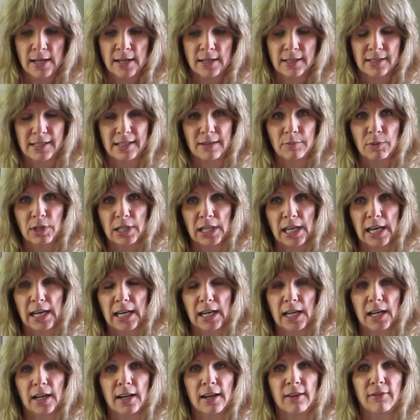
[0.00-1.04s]

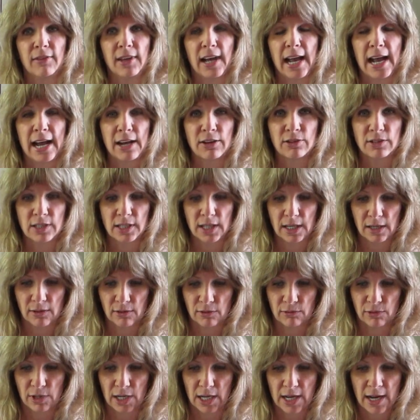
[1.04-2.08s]
Stimulating of the housing
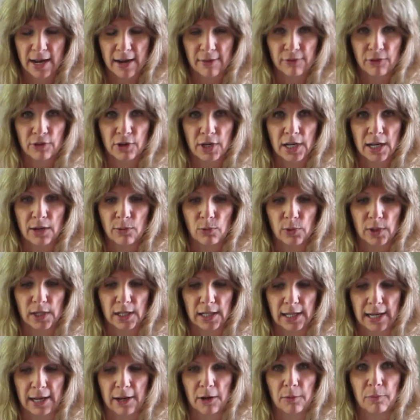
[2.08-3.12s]
recovery
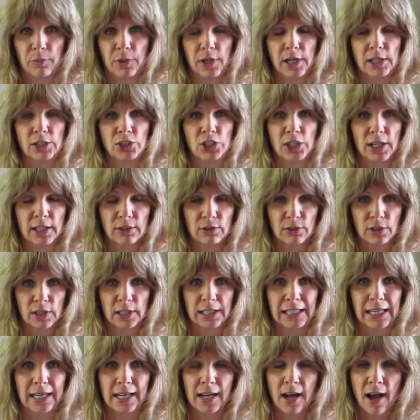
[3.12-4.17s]
will help the
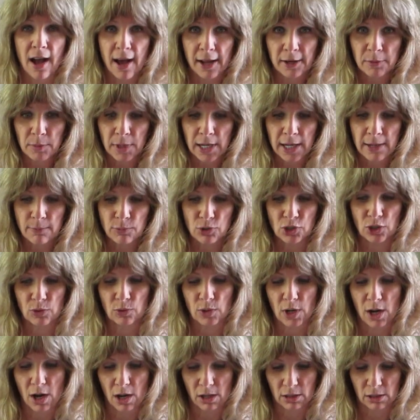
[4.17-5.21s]
general economy, so
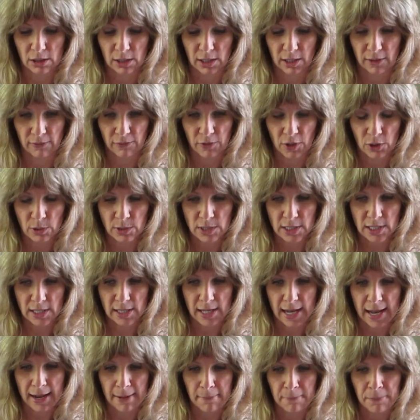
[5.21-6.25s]
we're all looking forward to
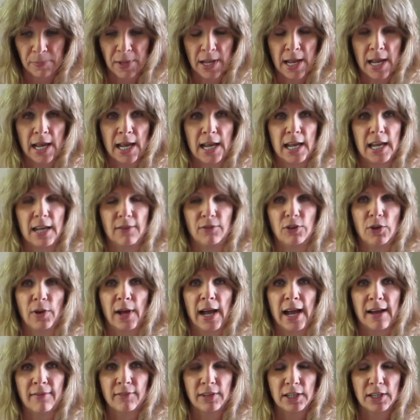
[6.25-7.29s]
that. If you
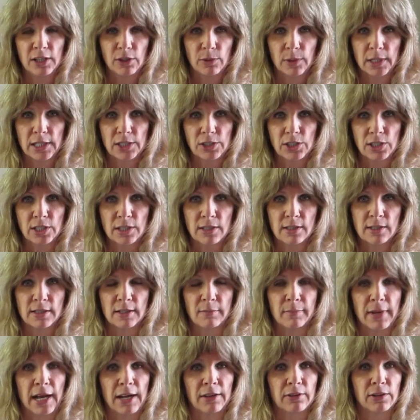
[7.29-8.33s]
have any questions
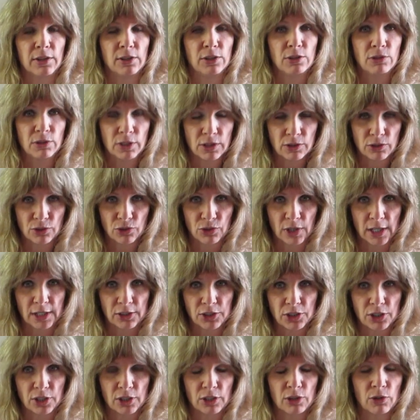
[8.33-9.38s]
about the new
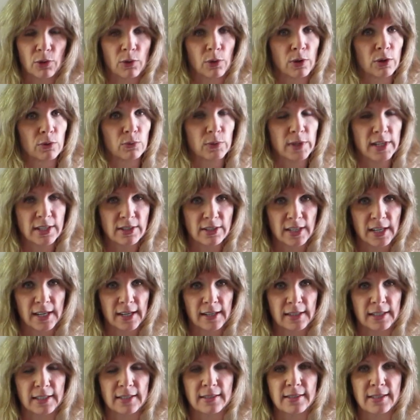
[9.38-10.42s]
construction or
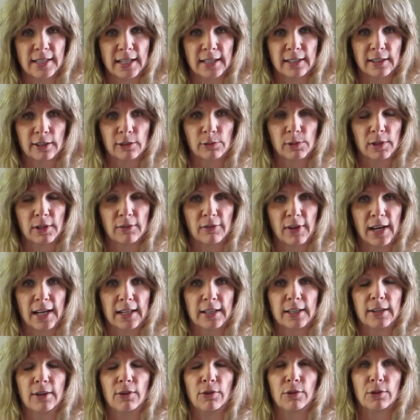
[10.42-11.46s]
resale in Santa Clarita
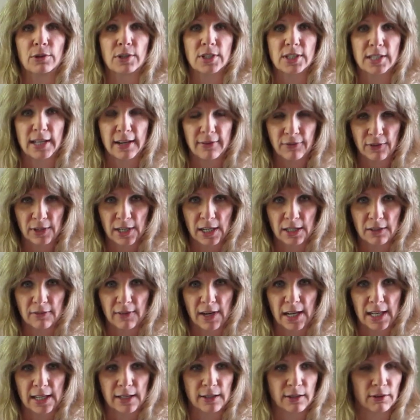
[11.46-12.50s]
Valley or San Fernando
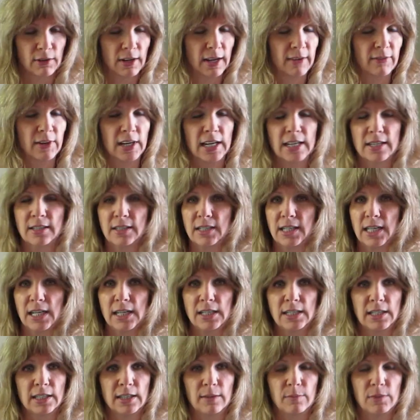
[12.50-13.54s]
Valley, don't ever
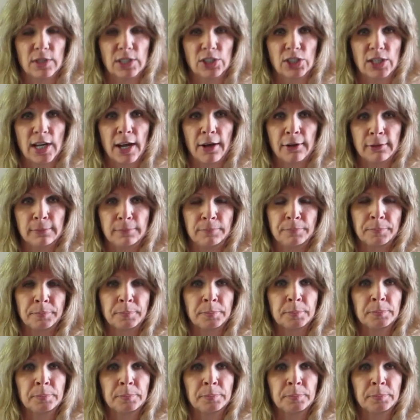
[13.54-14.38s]
hesitate to give me a shout.